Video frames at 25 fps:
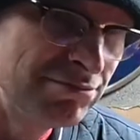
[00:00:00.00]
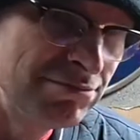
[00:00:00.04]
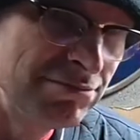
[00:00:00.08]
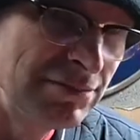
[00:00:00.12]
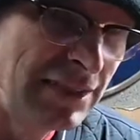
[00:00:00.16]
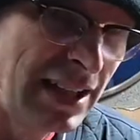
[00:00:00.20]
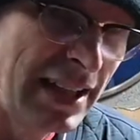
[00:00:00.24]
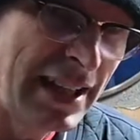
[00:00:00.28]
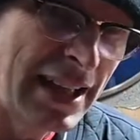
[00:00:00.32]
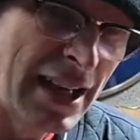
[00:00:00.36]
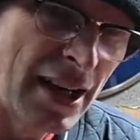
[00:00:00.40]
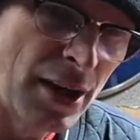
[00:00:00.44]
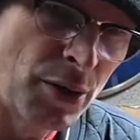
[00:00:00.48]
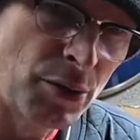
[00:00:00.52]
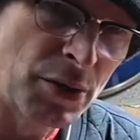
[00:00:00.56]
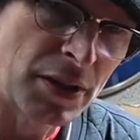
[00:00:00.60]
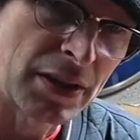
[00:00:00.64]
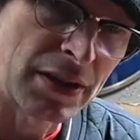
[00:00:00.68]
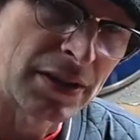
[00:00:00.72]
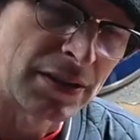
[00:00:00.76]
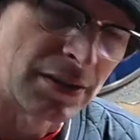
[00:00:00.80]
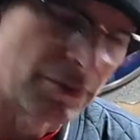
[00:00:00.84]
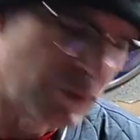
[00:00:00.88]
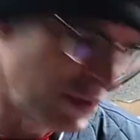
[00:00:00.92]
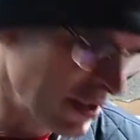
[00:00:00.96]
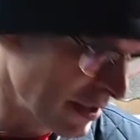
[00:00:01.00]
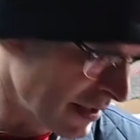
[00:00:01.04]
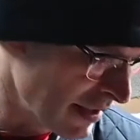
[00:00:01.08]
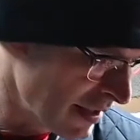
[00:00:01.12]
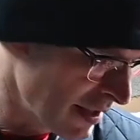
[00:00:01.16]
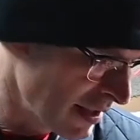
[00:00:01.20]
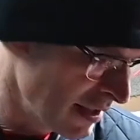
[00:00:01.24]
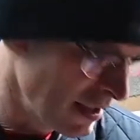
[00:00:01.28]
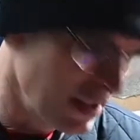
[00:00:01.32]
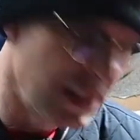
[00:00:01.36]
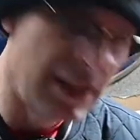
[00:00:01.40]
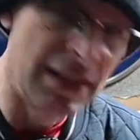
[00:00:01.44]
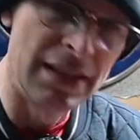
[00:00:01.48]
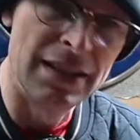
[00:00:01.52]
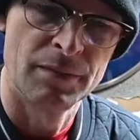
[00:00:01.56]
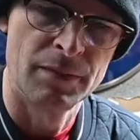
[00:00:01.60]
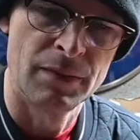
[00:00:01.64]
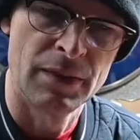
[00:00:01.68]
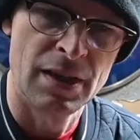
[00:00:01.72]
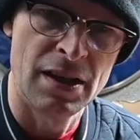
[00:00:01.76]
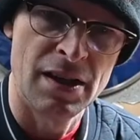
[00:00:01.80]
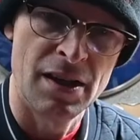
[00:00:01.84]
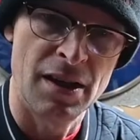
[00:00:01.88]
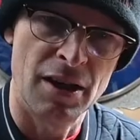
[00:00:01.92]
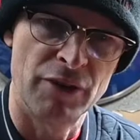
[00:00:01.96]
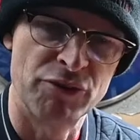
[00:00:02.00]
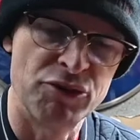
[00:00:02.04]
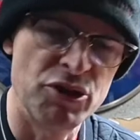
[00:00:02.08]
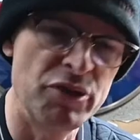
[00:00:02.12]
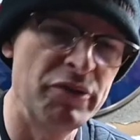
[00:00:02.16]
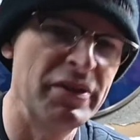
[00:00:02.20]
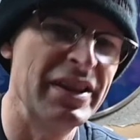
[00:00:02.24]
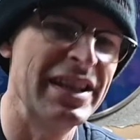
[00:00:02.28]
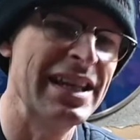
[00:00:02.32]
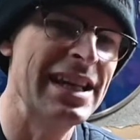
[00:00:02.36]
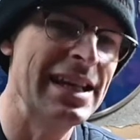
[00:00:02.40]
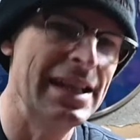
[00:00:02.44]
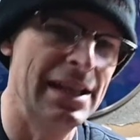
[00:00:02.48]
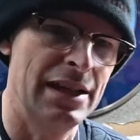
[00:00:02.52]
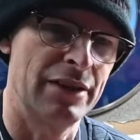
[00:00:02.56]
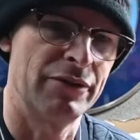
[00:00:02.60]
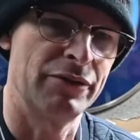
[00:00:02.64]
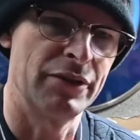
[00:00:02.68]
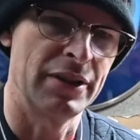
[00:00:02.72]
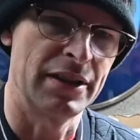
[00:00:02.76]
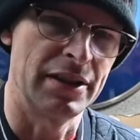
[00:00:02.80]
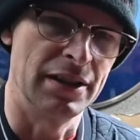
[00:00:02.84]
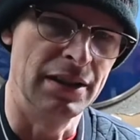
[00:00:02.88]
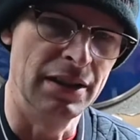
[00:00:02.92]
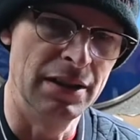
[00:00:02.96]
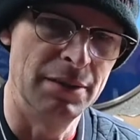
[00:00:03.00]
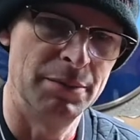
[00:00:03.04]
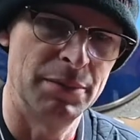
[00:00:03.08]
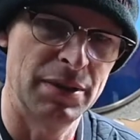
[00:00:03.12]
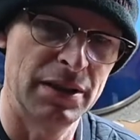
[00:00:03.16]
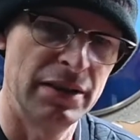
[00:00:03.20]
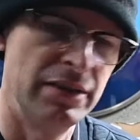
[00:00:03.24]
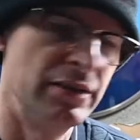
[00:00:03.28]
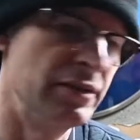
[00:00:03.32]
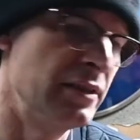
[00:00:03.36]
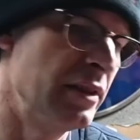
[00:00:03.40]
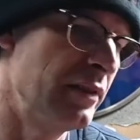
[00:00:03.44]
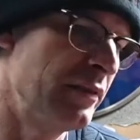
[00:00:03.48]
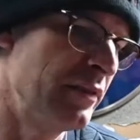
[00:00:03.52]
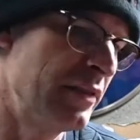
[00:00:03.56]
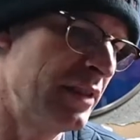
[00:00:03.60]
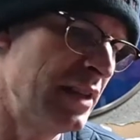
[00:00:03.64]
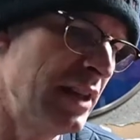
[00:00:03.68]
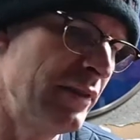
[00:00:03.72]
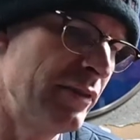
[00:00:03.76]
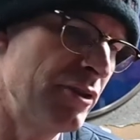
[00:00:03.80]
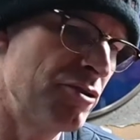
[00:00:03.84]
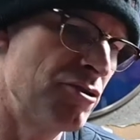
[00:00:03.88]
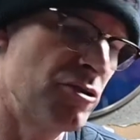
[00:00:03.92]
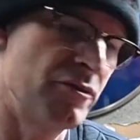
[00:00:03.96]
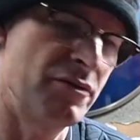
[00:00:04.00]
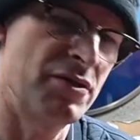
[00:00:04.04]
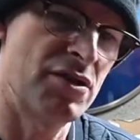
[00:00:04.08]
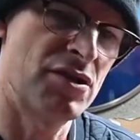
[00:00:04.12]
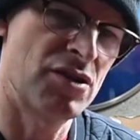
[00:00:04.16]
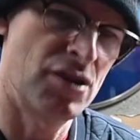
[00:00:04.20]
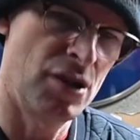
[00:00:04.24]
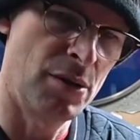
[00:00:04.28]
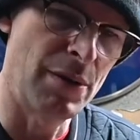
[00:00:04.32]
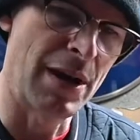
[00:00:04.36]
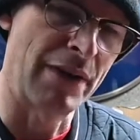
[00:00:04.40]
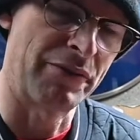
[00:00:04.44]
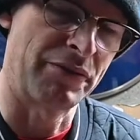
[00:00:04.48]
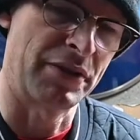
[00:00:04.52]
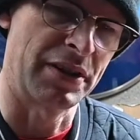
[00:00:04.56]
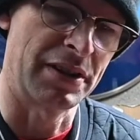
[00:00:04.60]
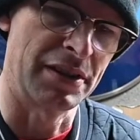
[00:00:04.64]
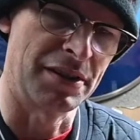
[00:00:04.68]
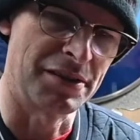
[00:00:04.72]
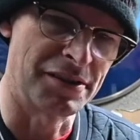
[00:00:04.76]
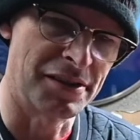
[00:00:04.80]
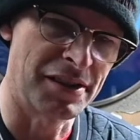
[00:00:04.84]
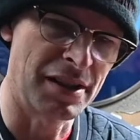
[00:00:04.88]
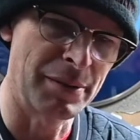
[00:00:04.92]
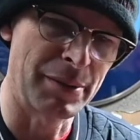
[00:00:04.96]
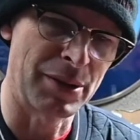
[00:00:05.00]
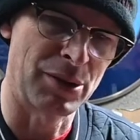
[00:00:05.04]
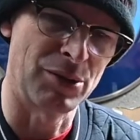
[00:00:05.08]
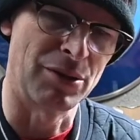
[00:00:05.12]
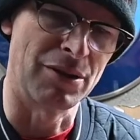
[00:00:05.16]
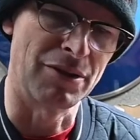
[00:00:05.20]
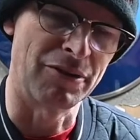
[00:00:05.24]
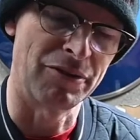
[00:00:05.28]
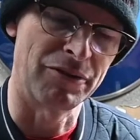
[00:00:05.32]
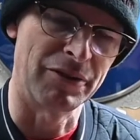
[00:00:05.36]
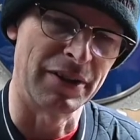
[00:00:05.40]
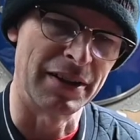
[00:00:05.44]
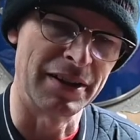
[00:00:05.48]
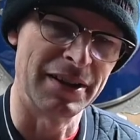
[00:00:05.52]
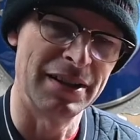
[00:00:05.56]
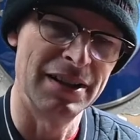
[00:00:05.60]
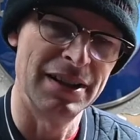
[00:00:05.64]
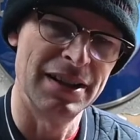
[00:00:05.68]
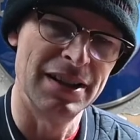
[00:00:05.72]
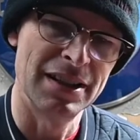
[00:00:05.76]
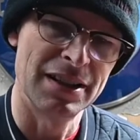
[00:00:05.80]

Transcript: an older car, really. I've driven in Africa, but I've never driven to Africa, so that'd be quite fun,